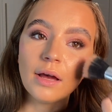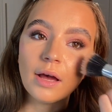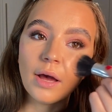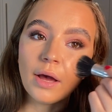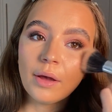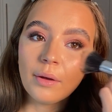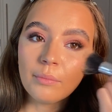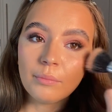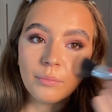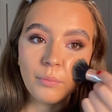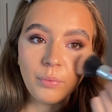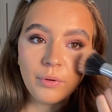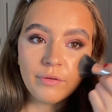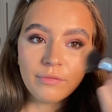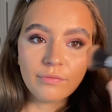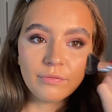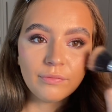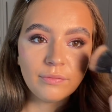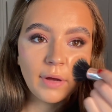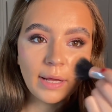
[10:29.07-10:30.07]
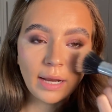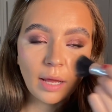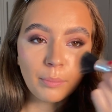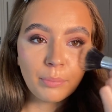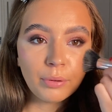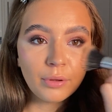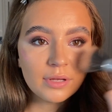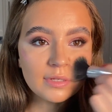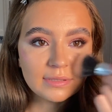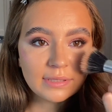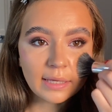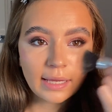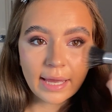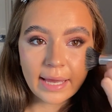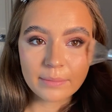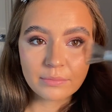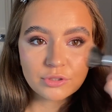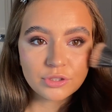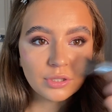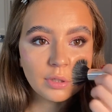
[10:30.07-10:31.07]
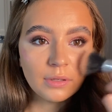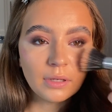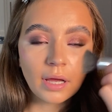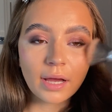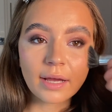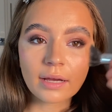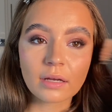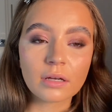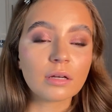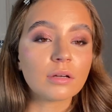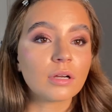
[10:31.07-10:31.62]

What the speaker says: and I put as the caption, like,